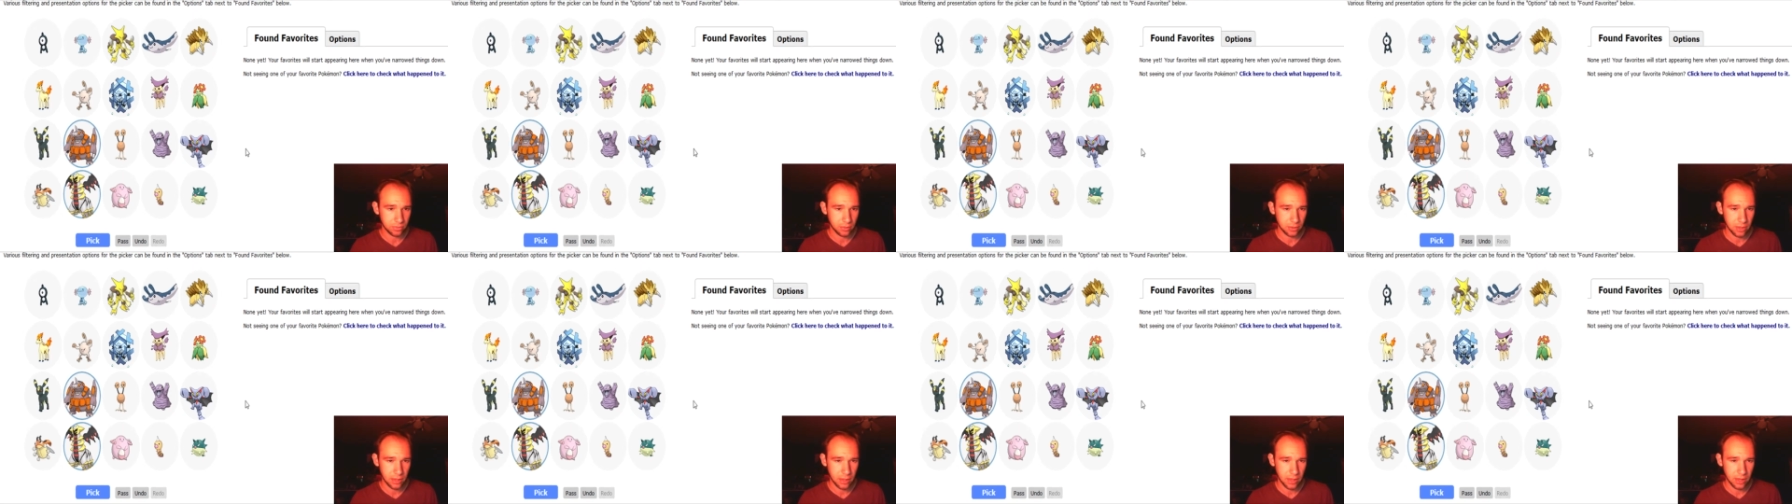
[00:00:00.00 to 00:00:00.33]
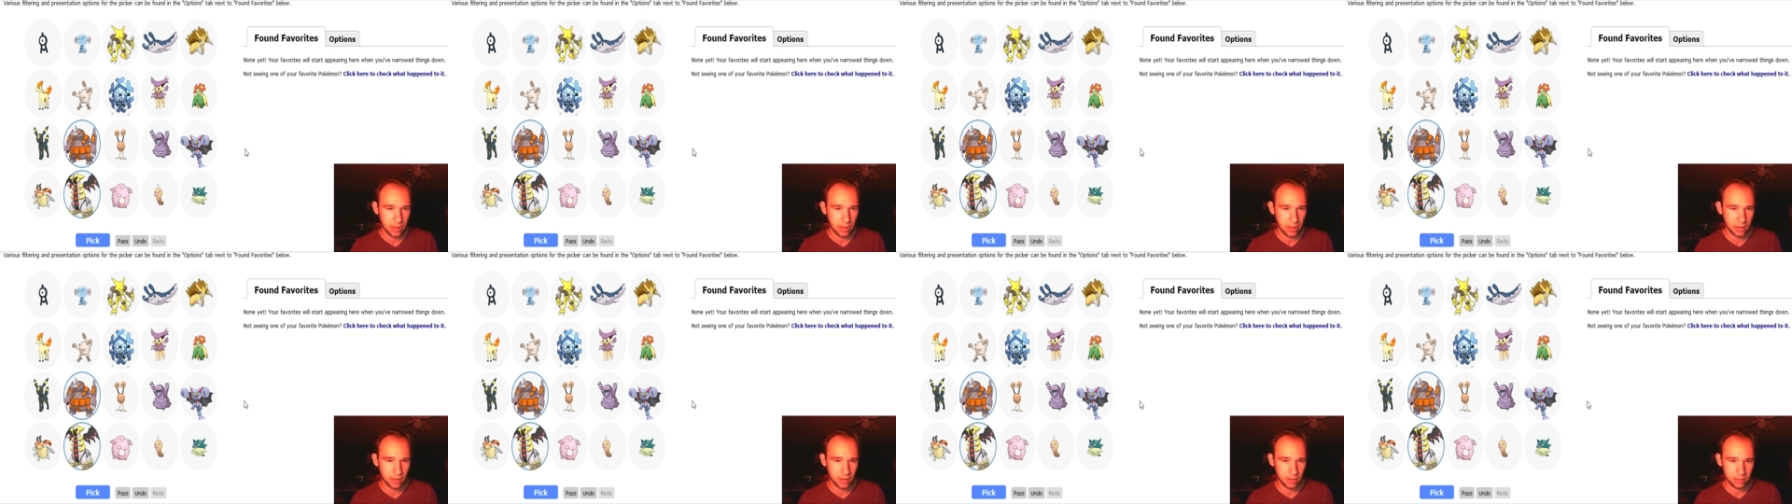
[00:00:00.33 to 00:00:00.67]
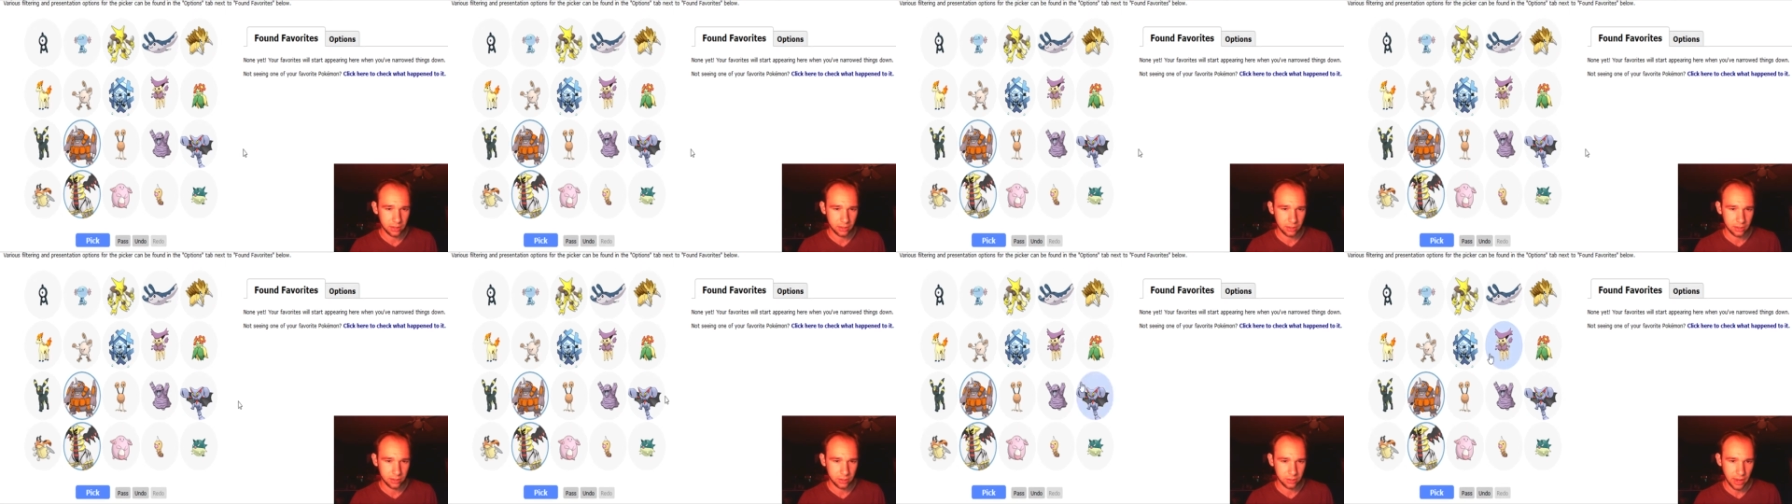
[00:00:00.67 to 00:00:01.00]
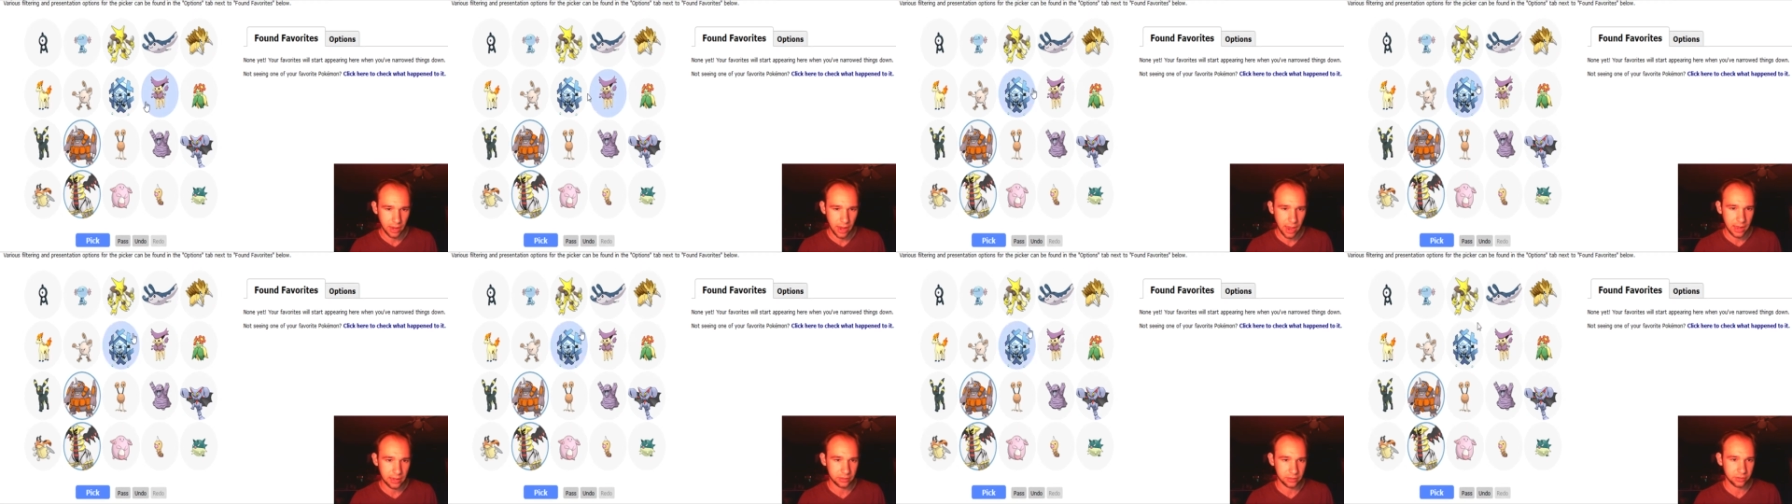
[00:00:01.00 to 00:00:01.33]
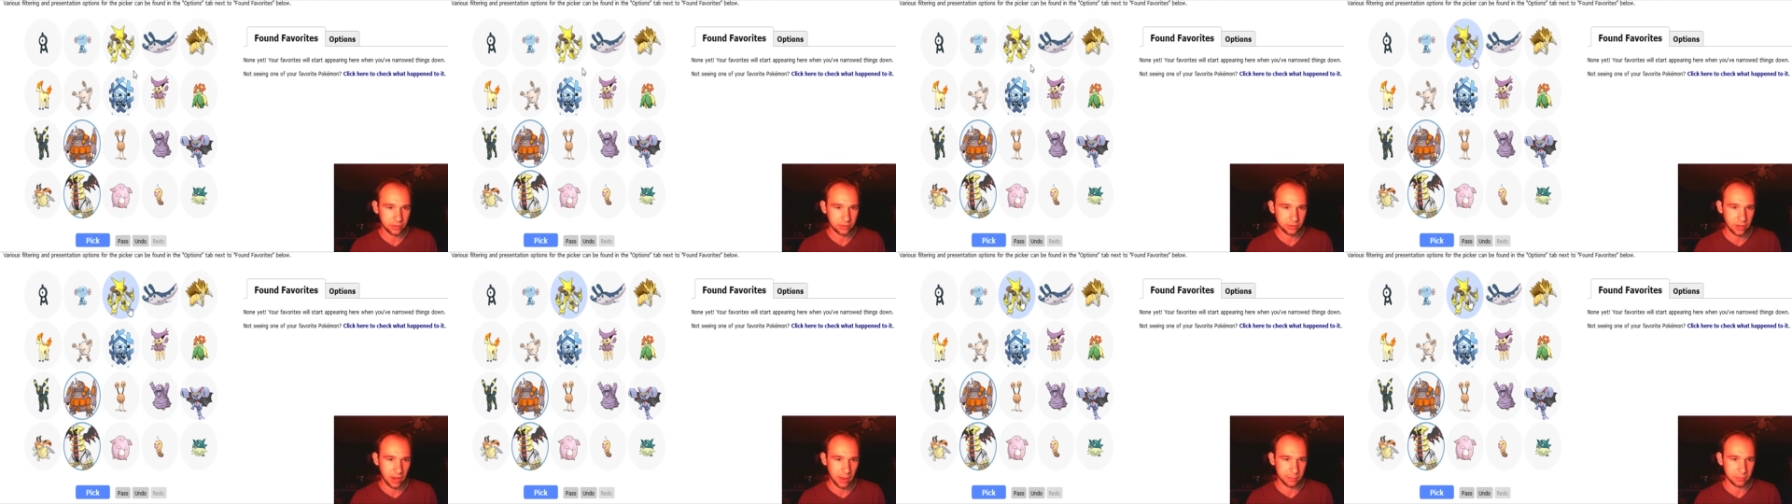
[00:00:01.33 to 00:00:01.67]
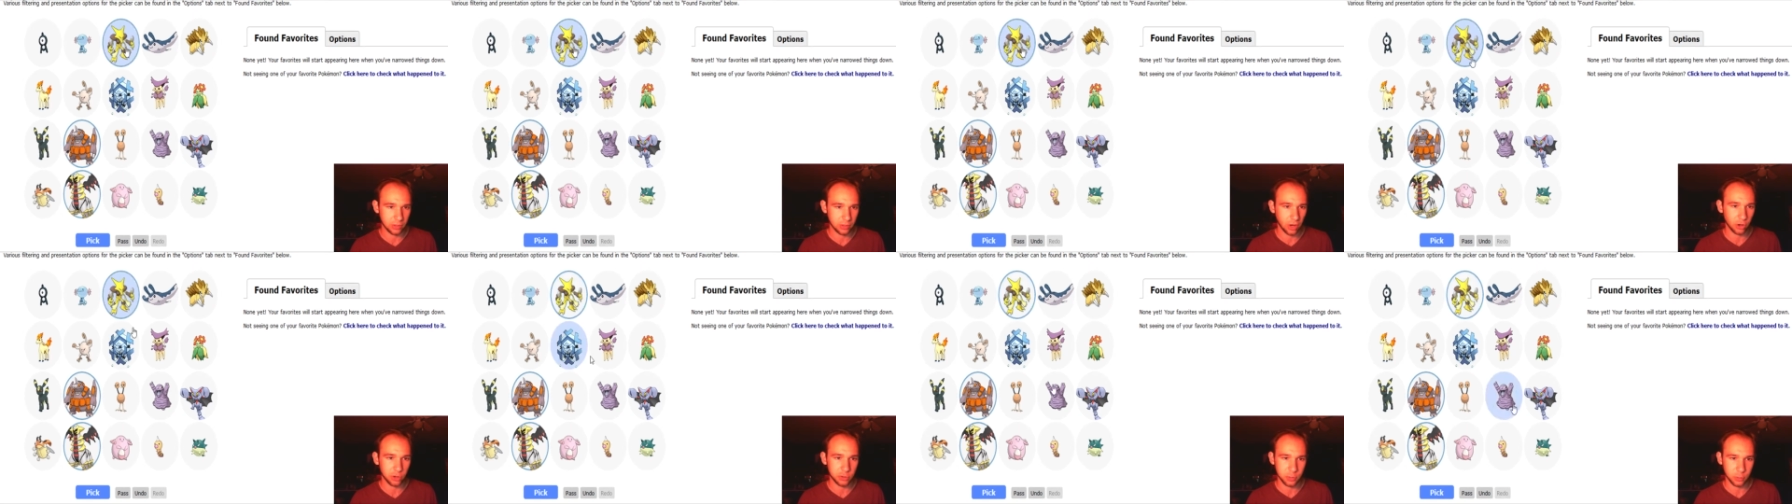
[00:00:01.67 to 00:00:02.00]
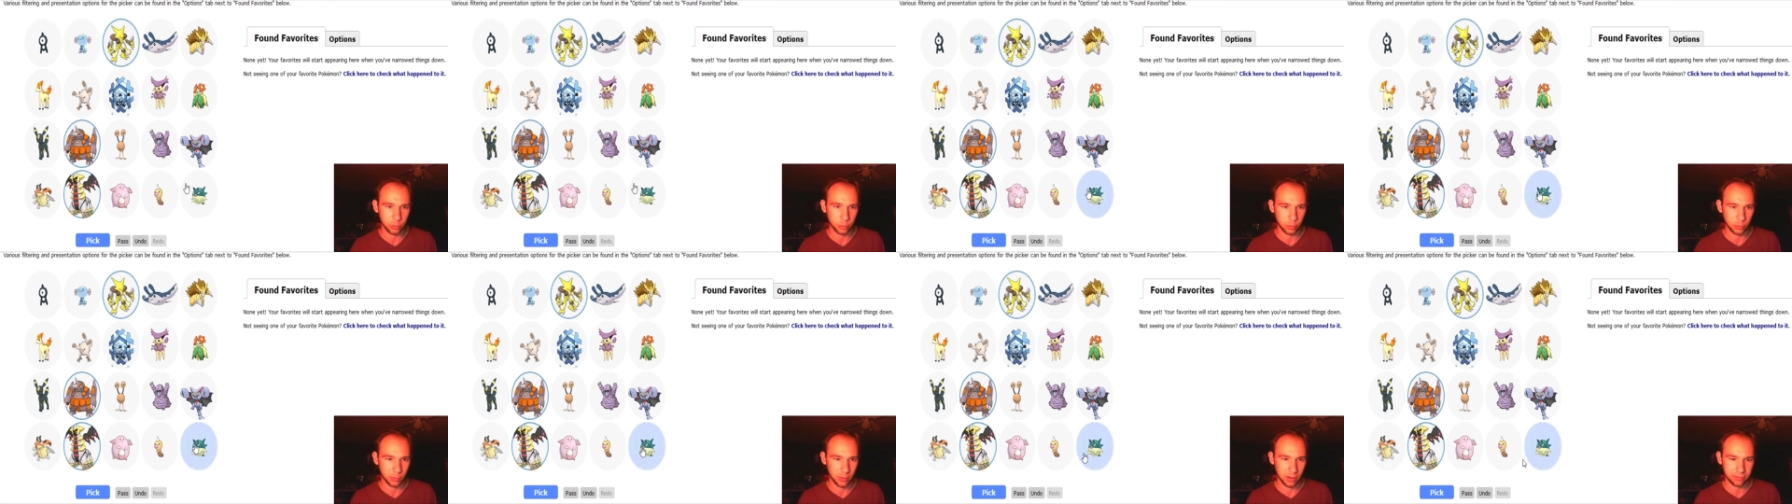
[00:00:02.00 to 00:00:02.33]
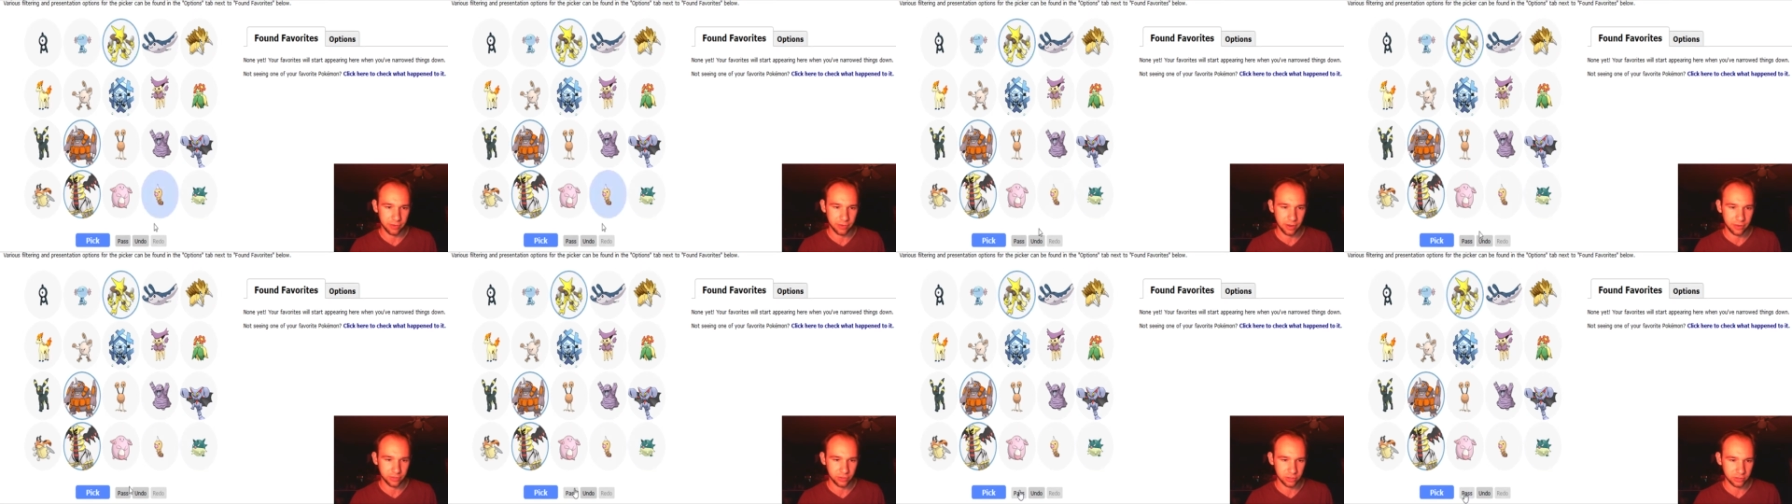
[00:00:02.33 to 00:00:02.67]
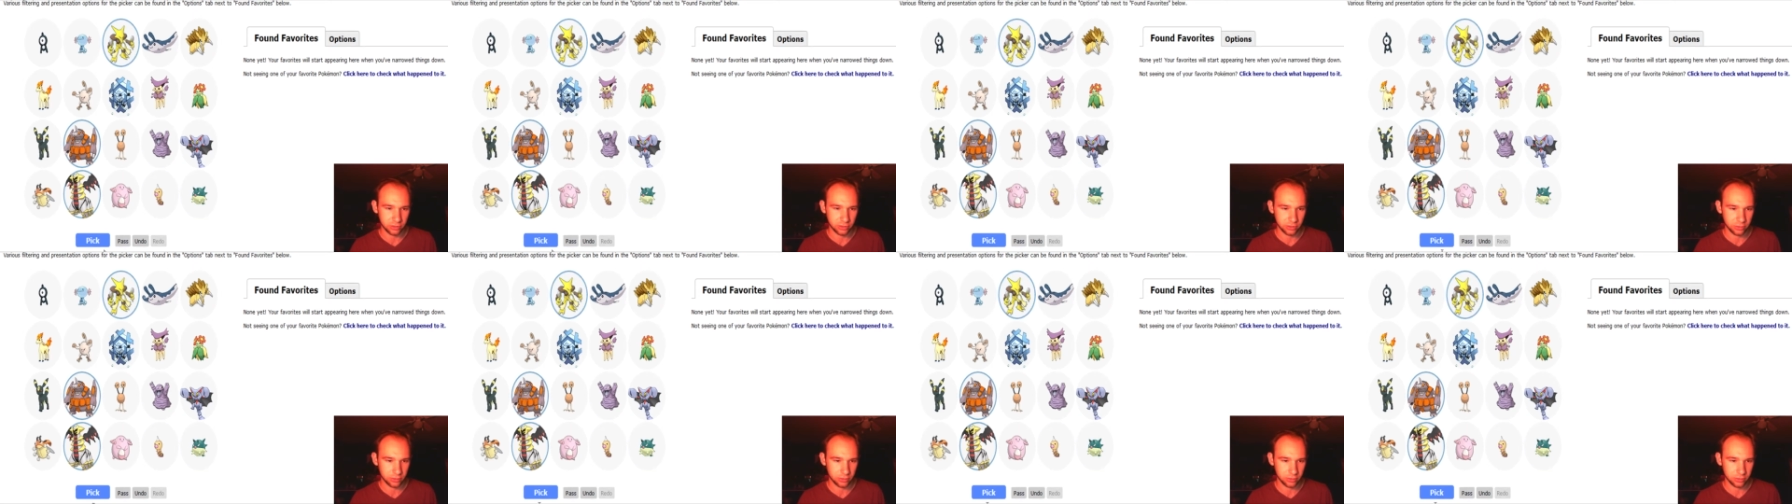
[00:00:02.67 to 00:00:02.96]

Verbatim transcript: and Alakazam has always been one of my favorites.